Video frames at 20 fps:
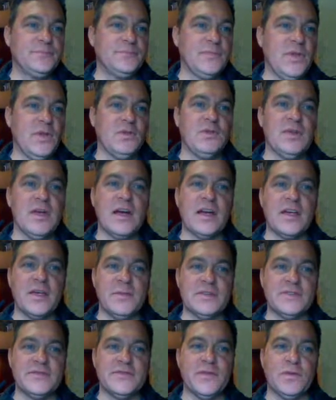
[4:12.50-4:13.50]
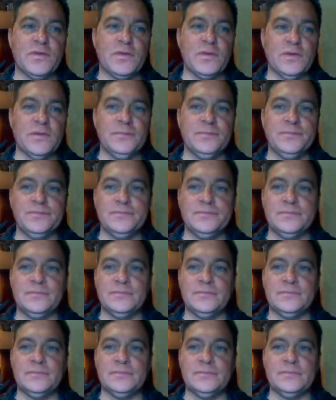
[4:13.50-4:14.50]
your Documents folder,
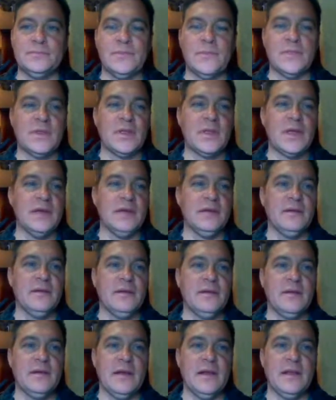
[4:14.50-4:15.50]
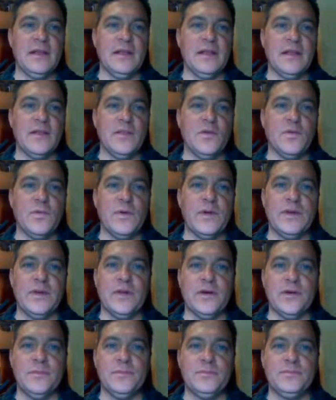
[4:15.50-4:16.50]
okay, in another
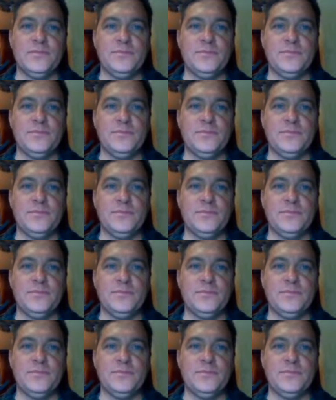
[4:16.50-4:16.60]
window,